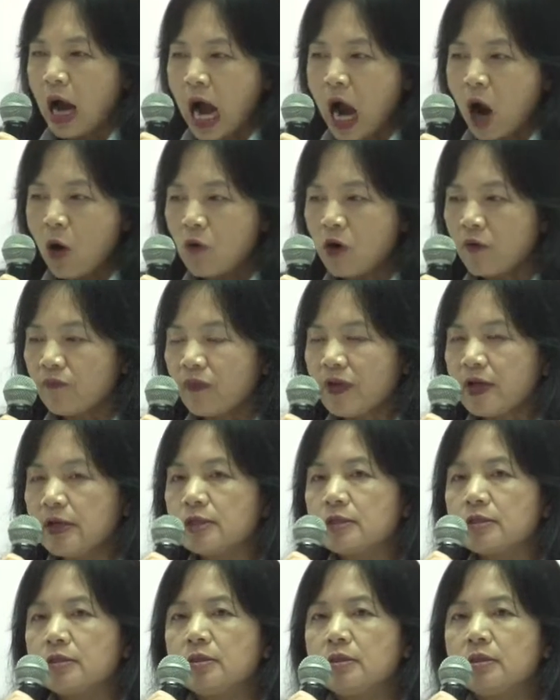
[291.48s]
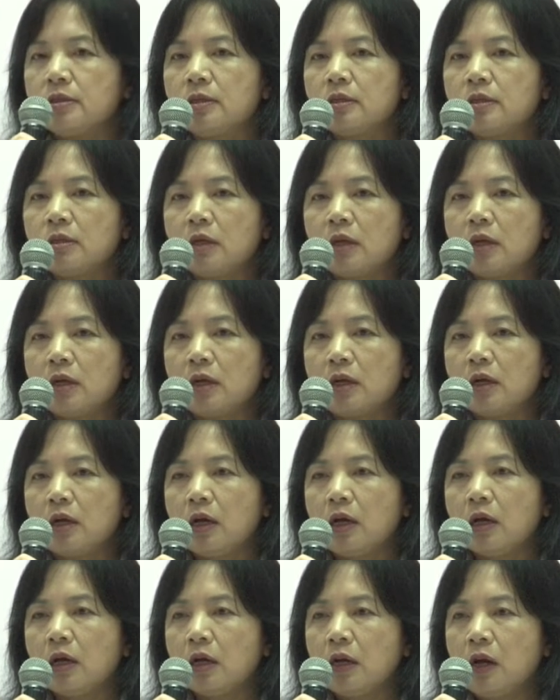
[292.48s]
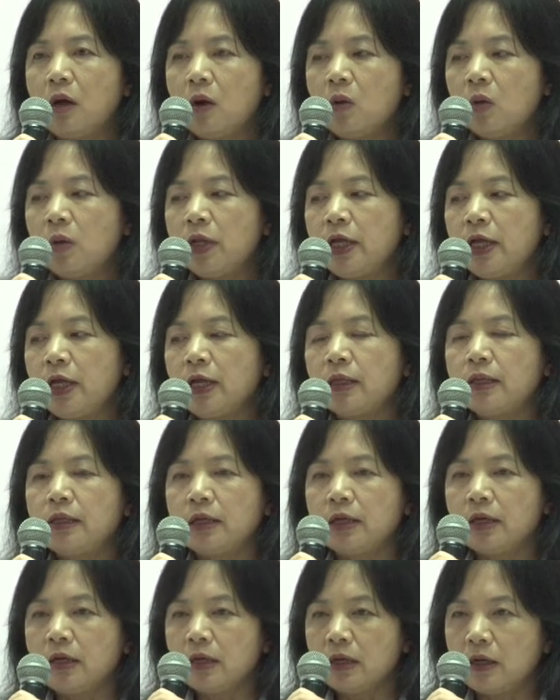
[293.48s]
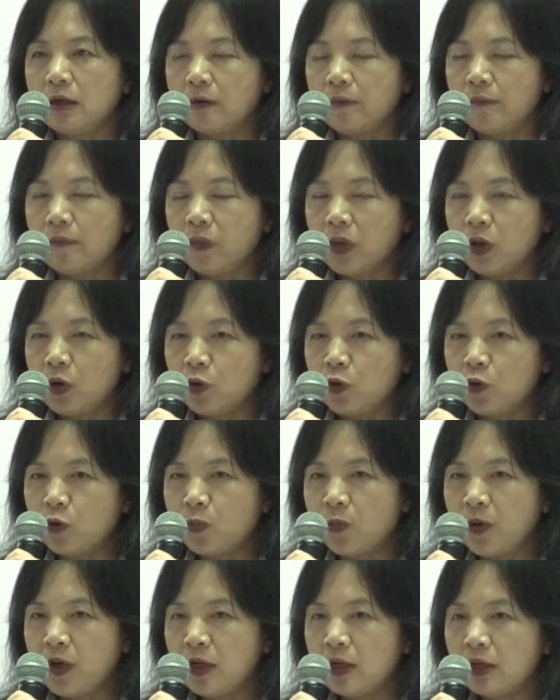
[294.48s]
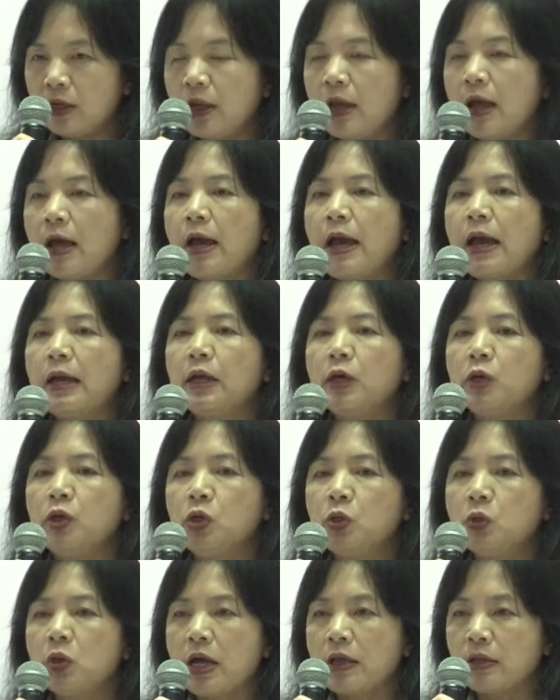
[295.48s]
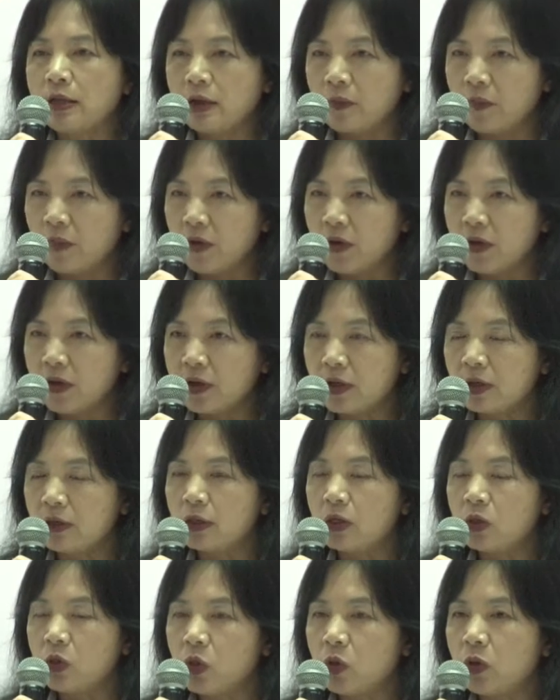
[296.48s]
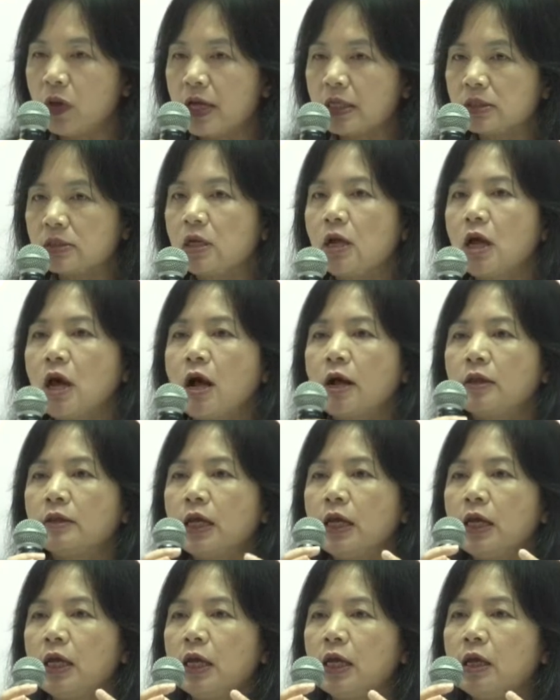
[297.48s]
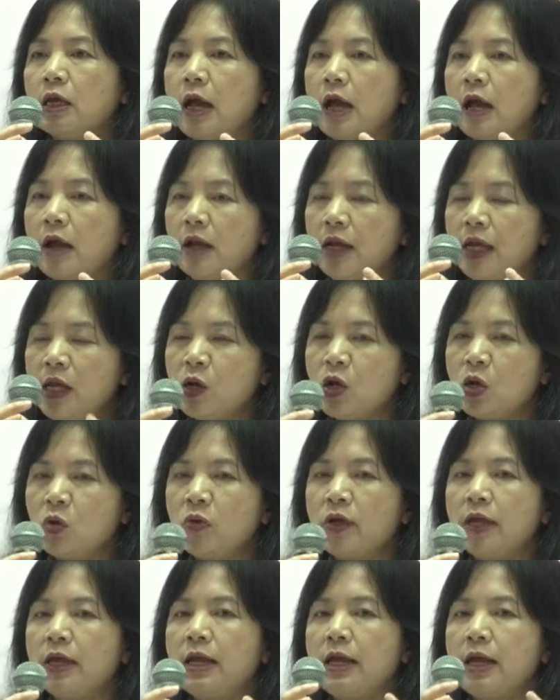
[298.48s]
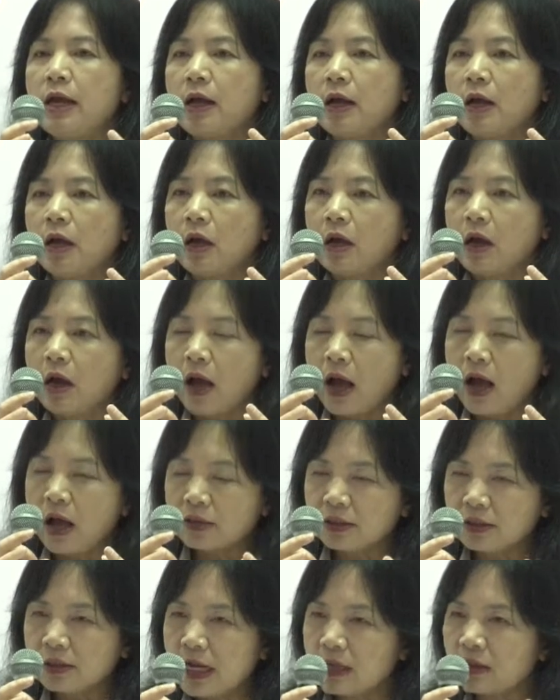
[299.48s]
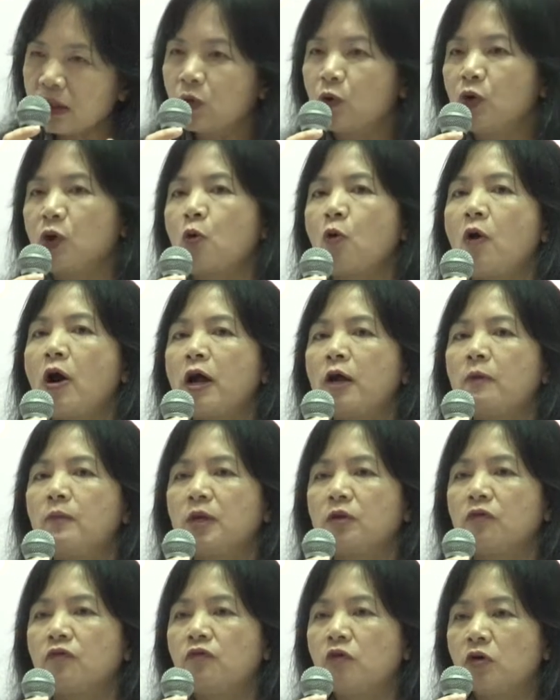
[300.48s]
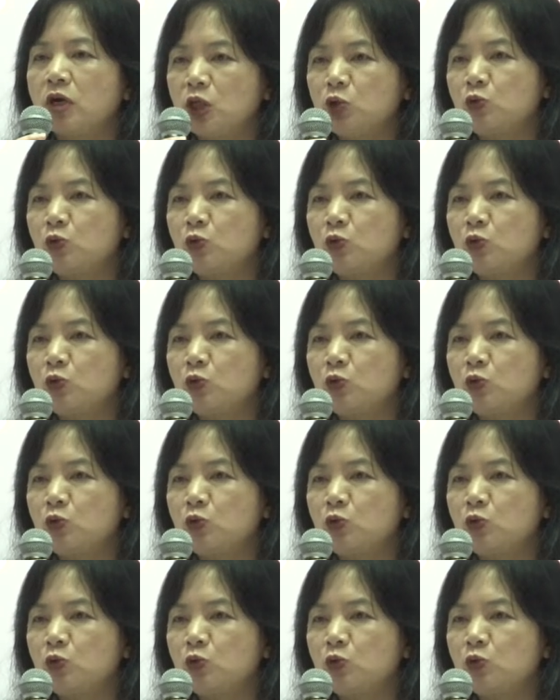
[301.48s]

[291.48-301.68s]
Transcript: Out of this, only the European and the American, the US, they legally set the requirement for the